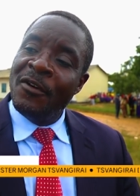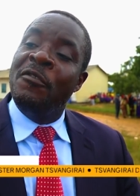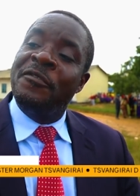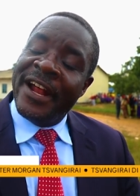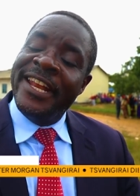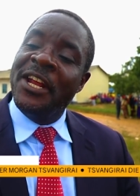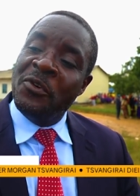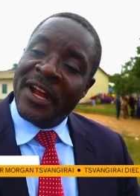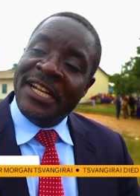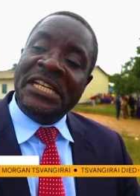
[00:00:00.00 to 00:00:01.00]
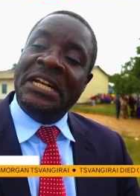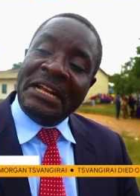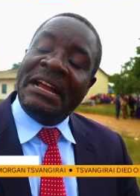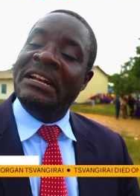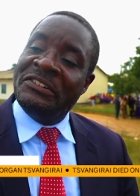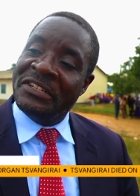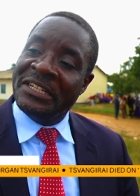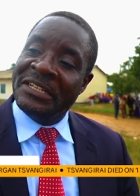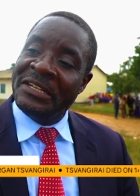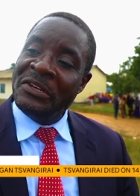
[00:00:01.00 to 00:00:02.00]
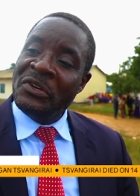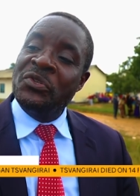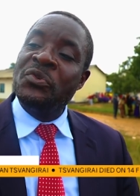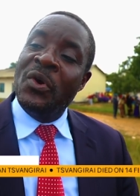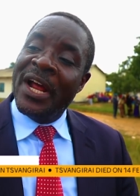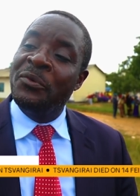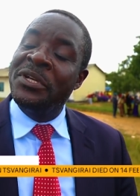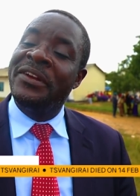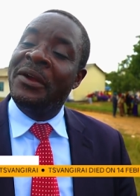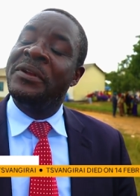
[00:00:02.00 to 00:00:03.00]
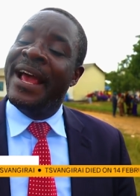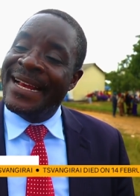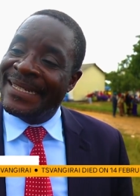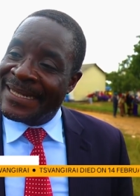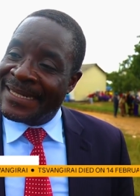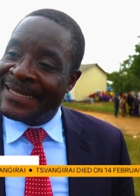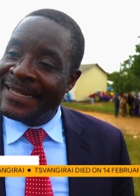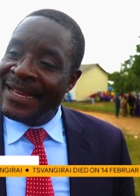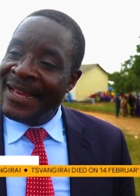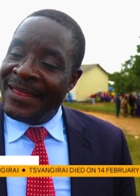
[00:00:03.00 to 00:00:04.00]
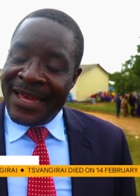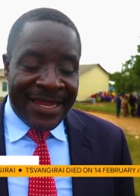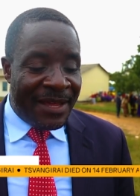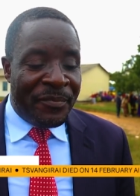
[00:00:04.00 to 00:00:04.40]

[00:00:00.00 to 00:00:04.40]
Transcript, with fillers: of running an organization in the country to one which recognizes that the